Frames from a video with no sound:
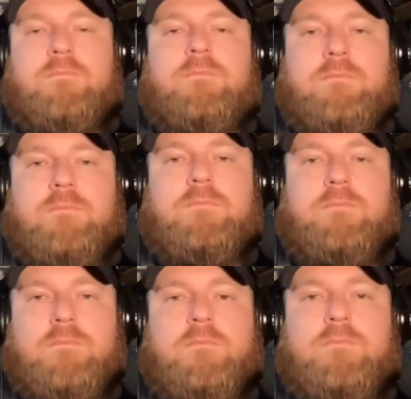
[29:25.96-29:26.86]

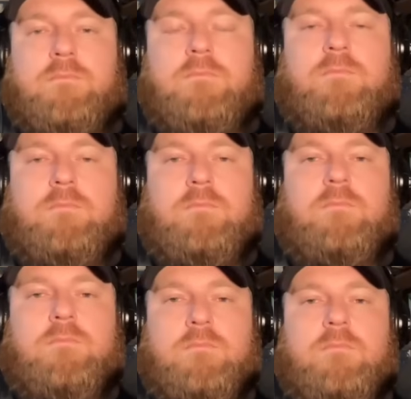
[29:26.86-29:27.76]

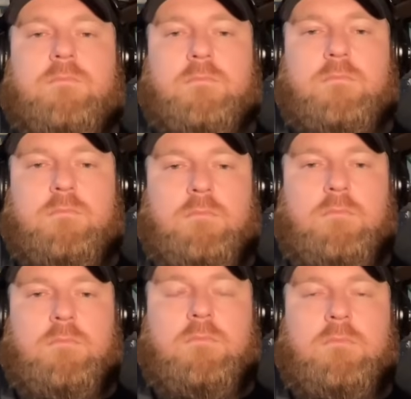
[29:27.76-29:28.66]

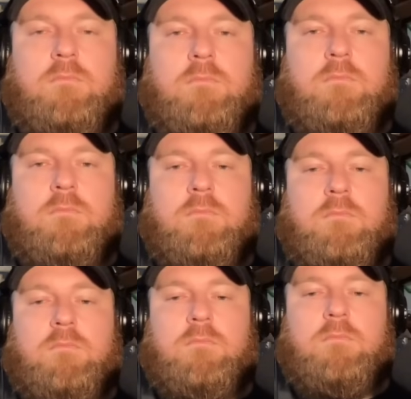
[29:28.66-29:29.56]

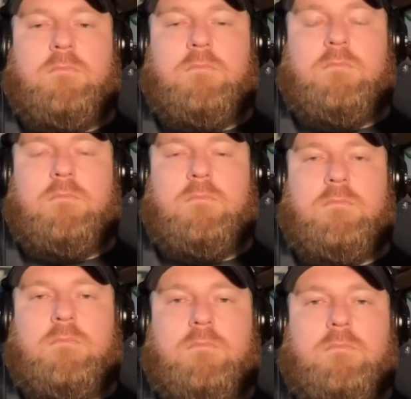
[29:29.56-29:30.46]

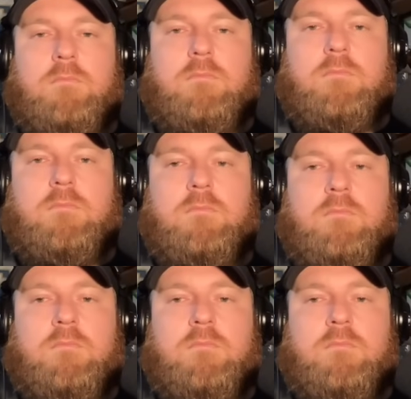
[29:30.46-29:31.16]
The person shown says nothing.